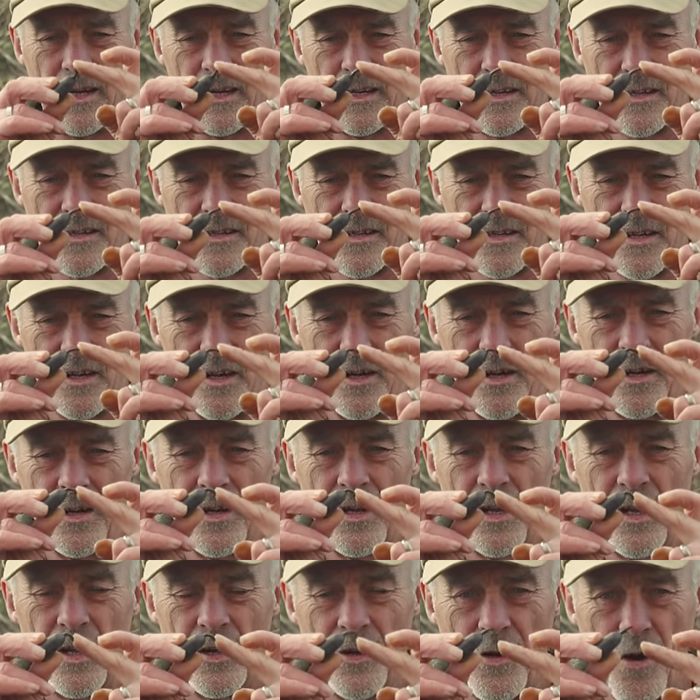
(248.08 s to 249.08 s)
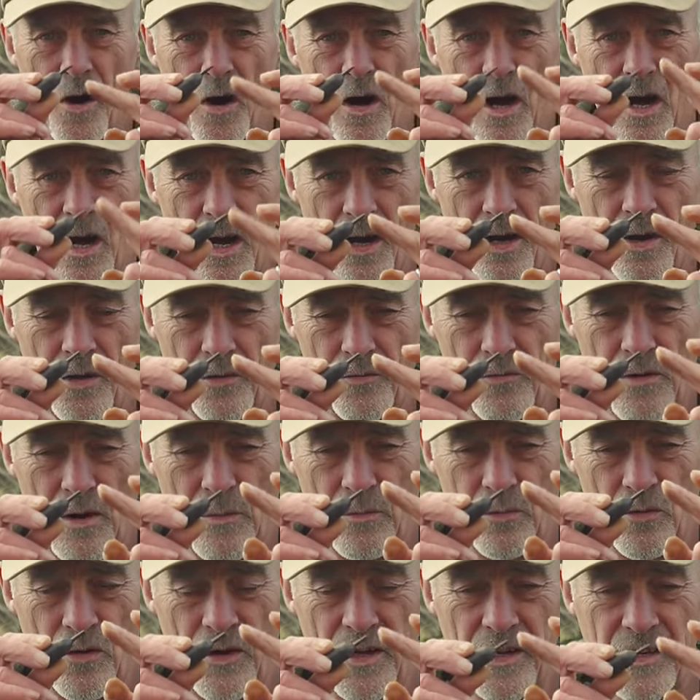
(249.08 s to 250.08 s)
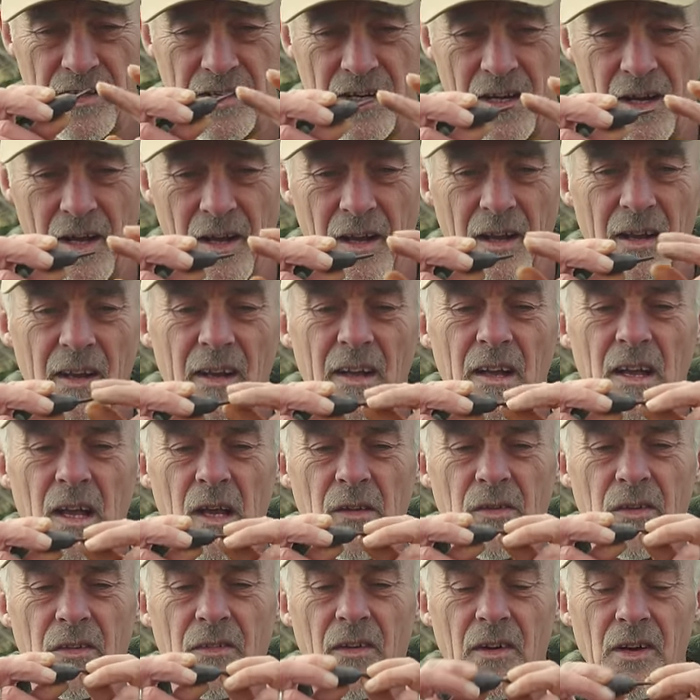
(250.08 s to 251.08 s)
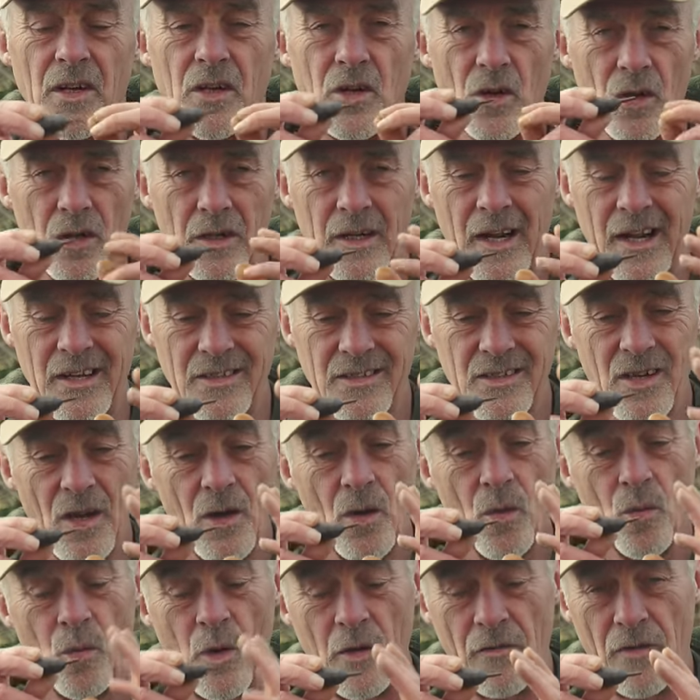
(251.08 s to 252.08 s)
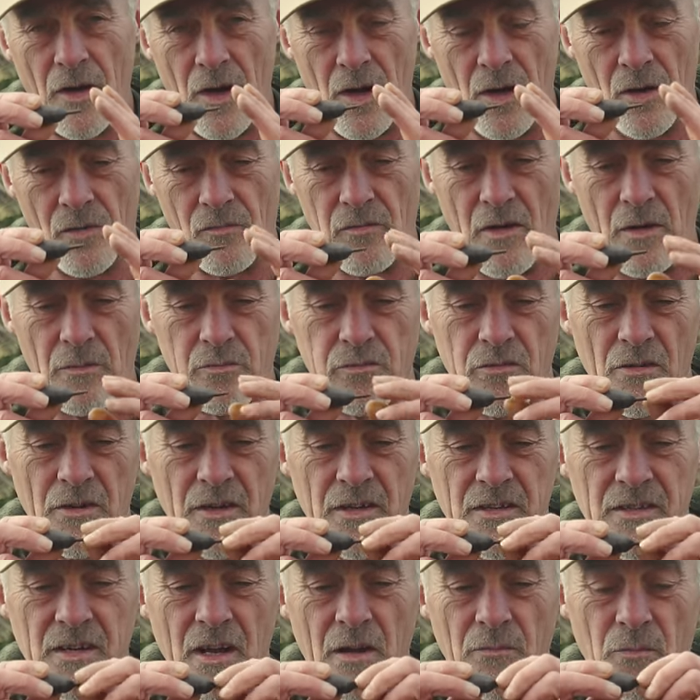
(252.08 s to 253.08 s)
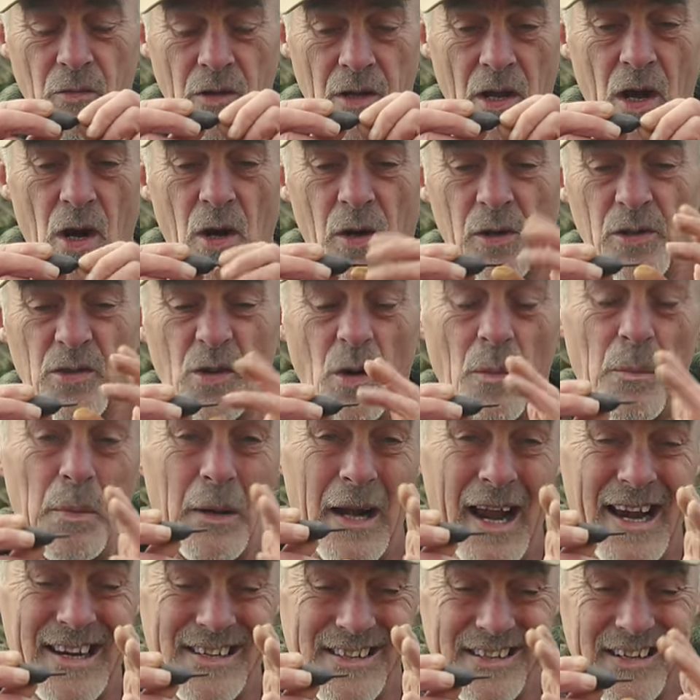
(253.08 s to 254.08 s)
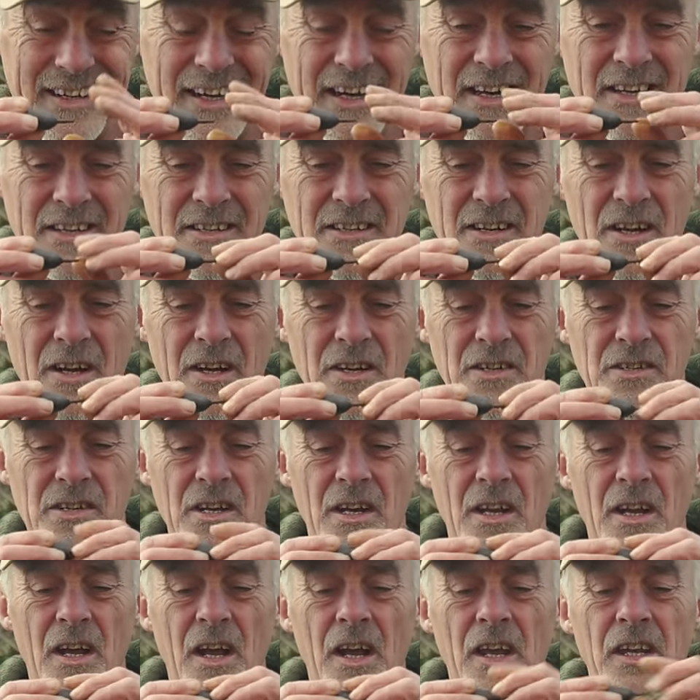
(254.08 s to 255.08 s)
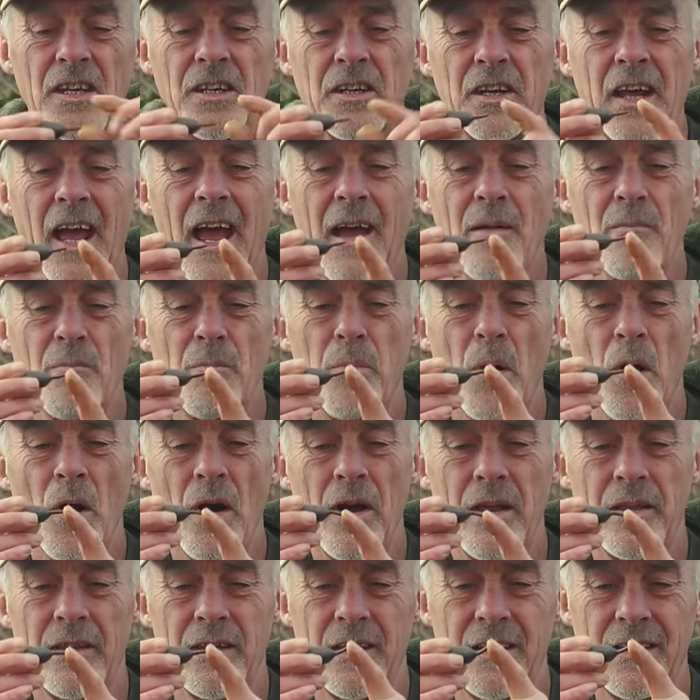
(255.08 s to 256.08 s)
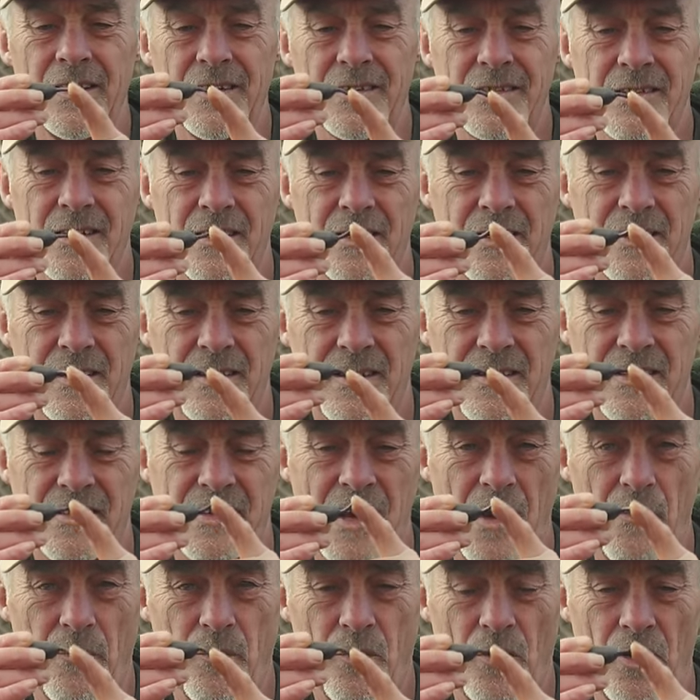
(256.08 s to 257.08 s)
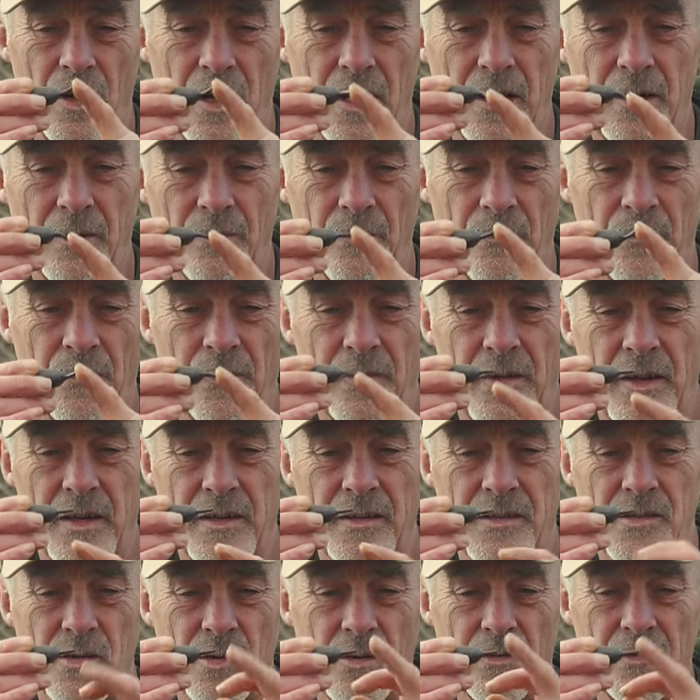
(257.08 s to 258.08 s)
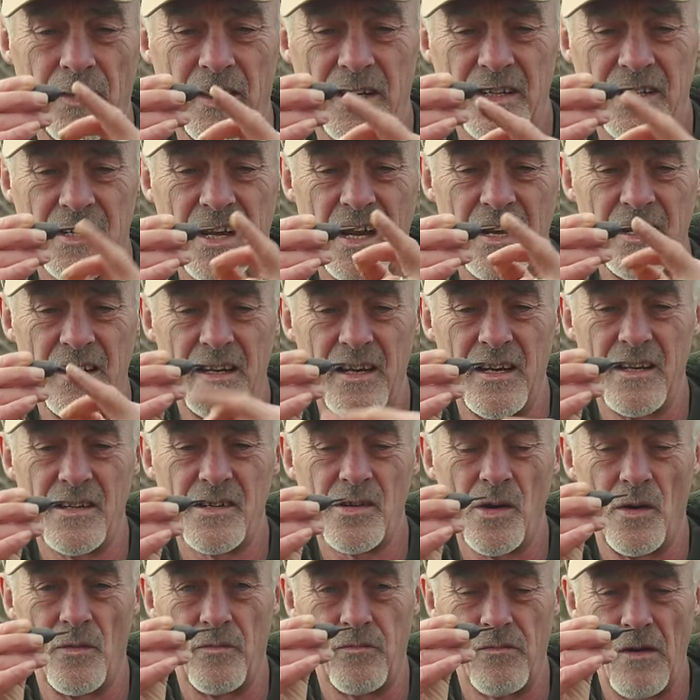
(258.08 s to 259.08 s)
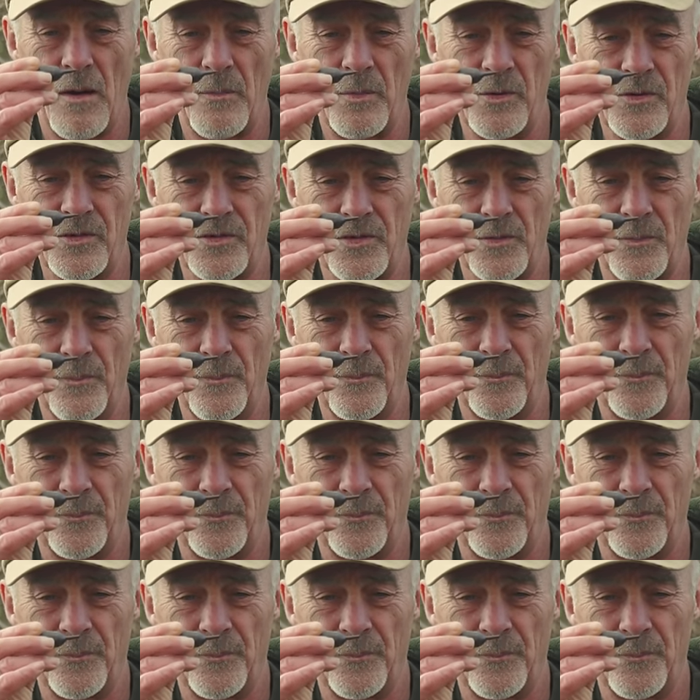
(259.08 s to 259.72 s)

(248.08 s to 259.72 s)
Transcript: insert, not a hard rubber insert. If you've only got leads with hard rubber insert, with hard sort of plastic inserts, you can buy these separately, these sort of extended soft rubbers.